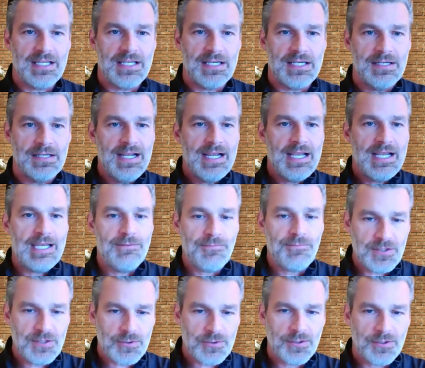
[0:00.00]
the
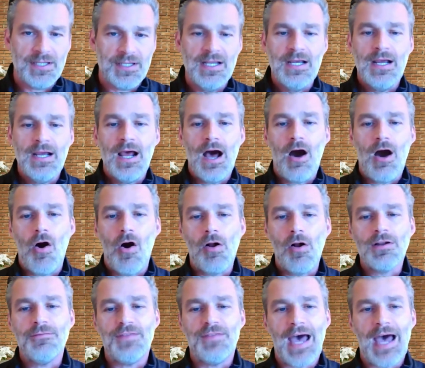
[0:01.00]
inventory,
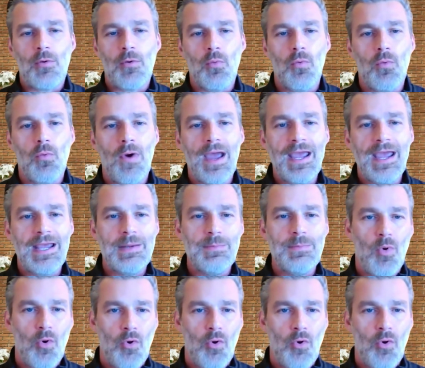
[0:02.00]
all of that way